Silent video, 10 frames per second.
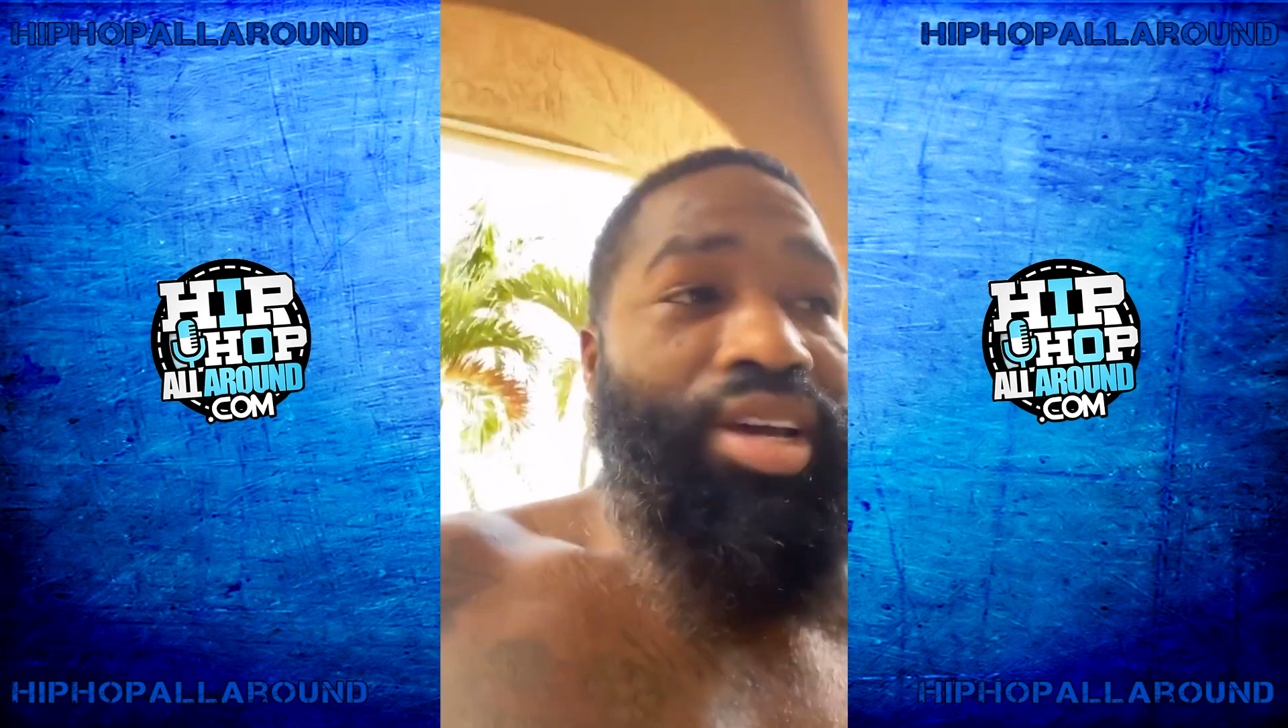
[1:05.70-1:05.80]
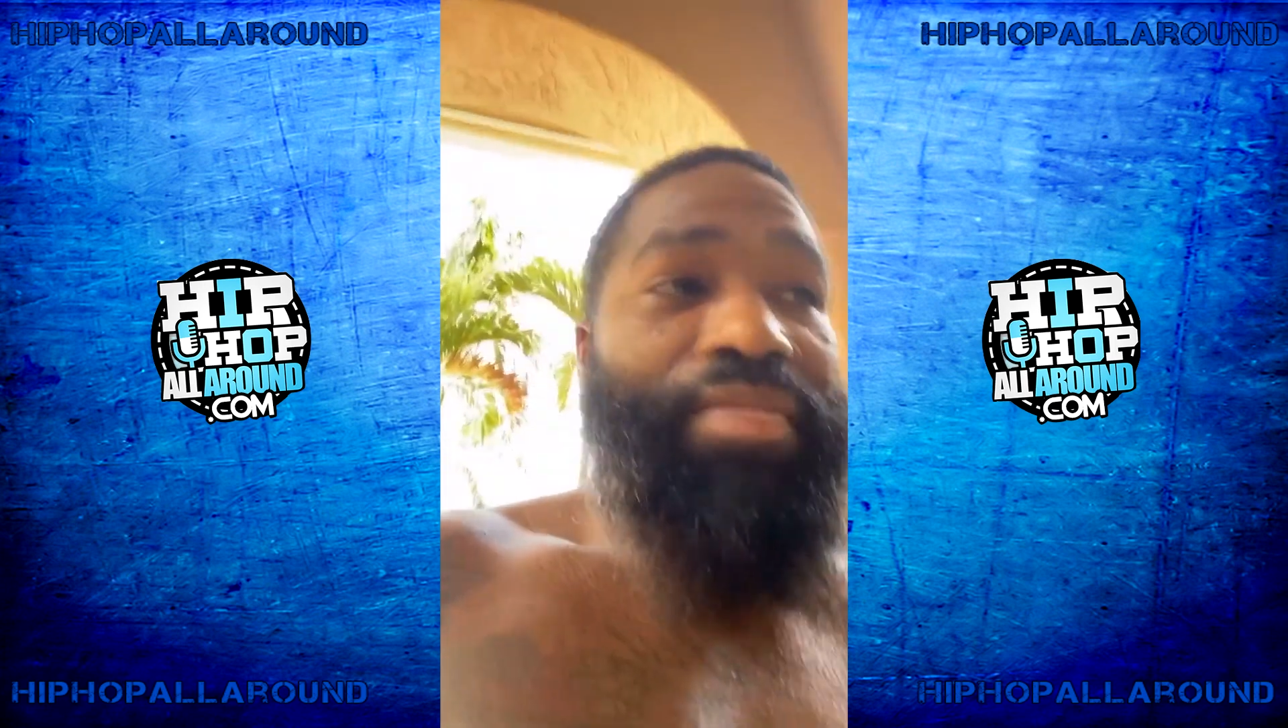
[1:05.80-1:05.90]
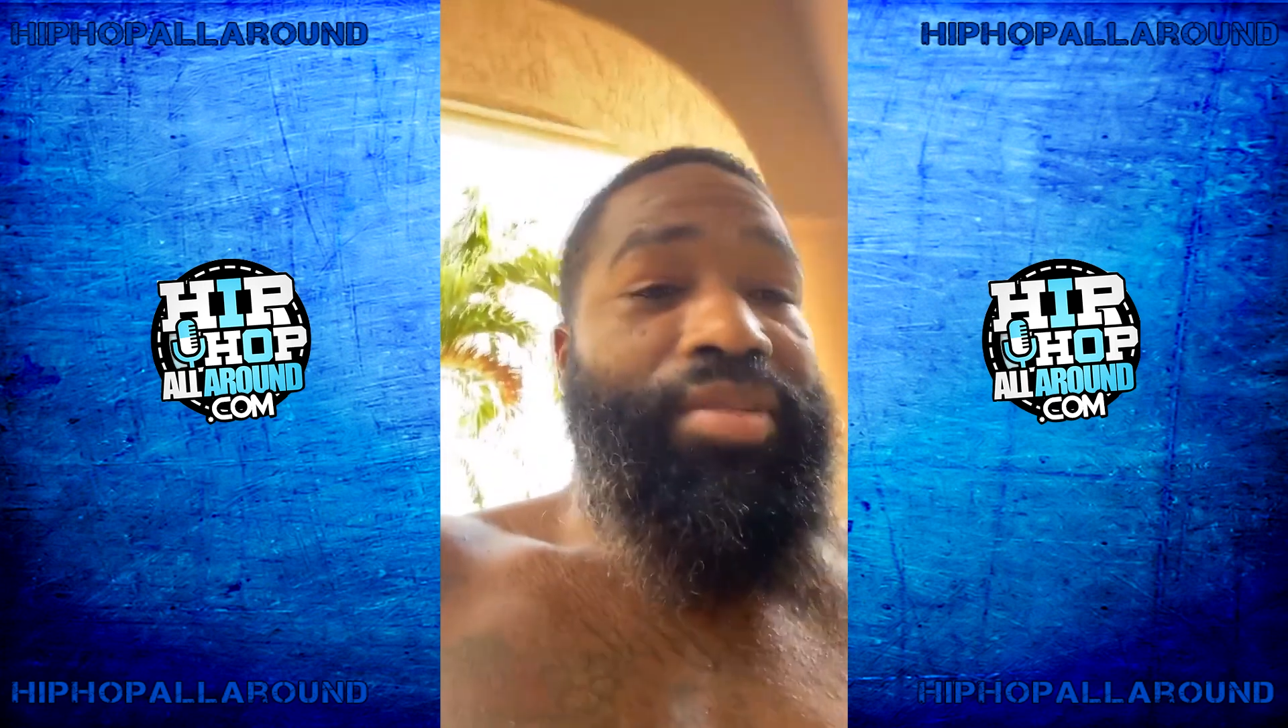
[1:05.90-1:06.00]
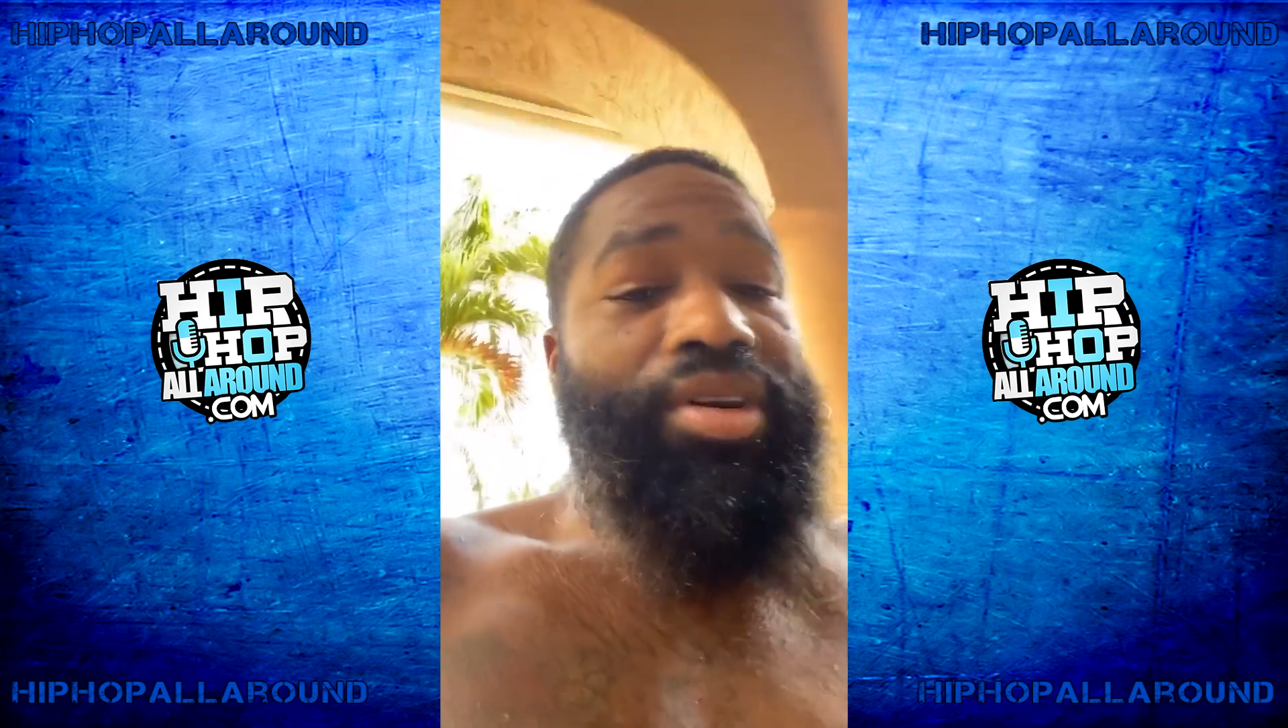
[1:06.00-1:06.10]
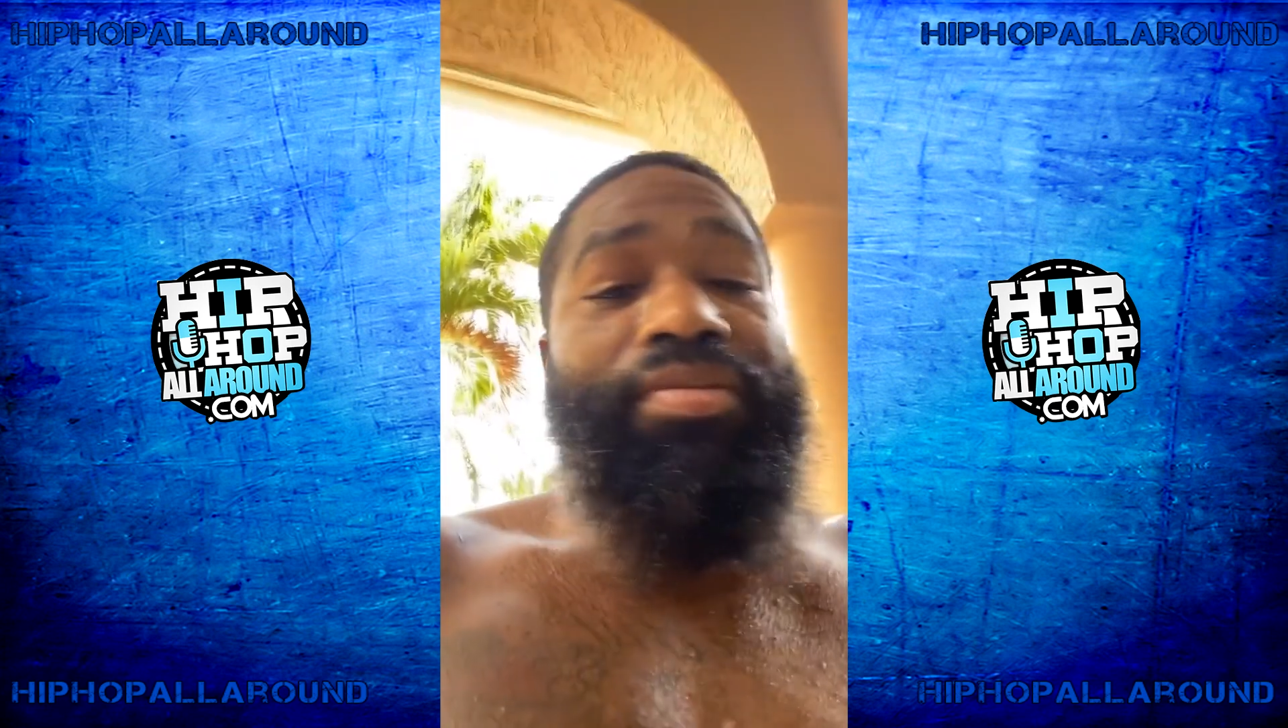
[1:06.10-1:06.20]

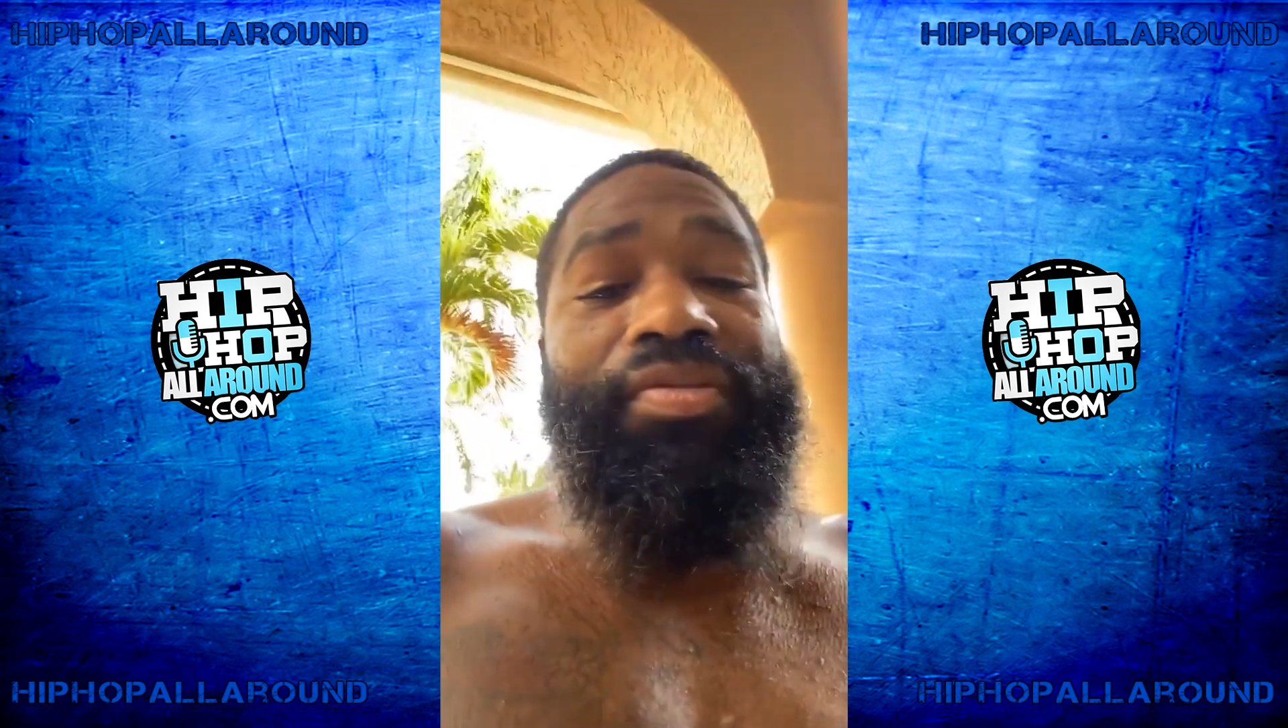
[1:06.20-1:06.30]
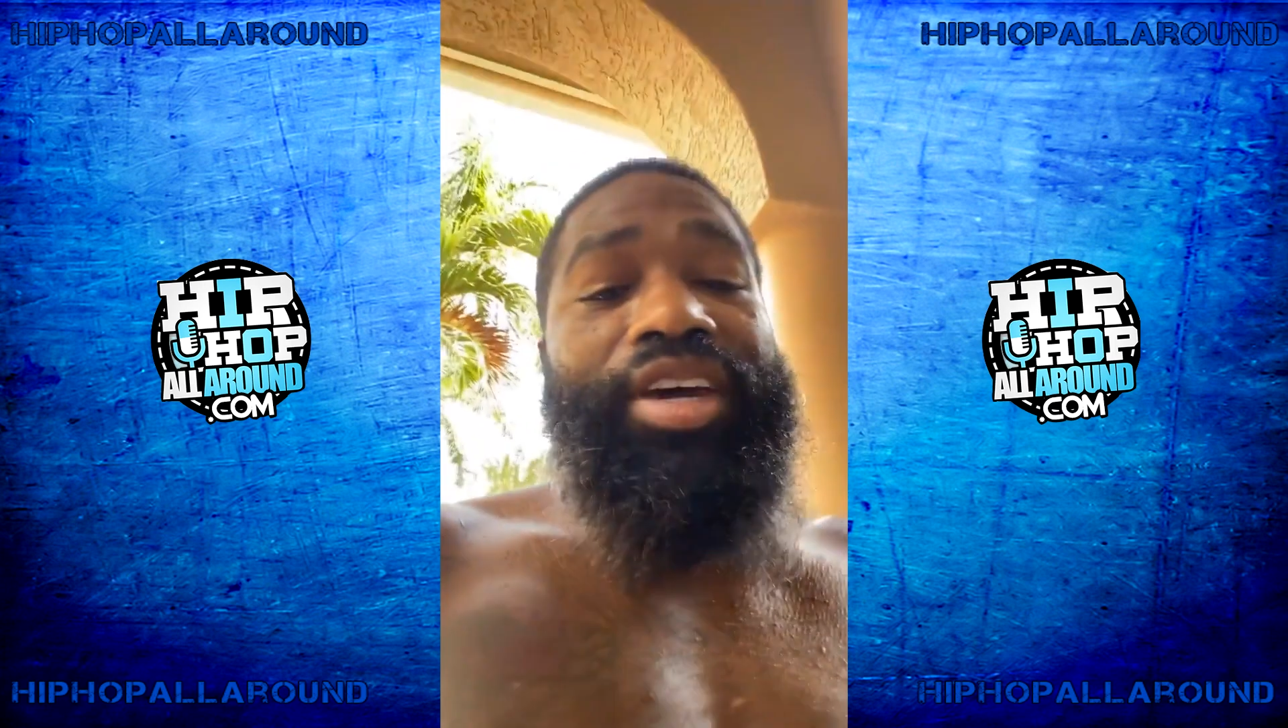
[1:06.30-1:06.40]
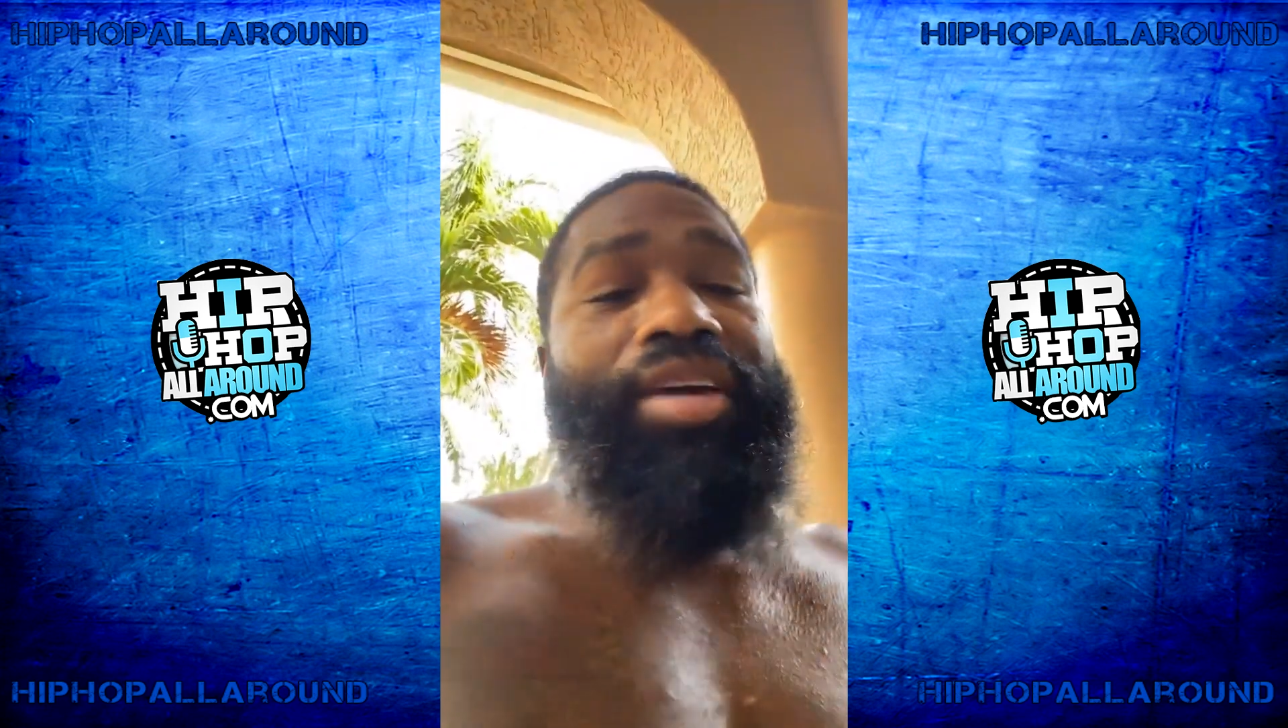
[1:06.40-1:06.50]
Man, them Fed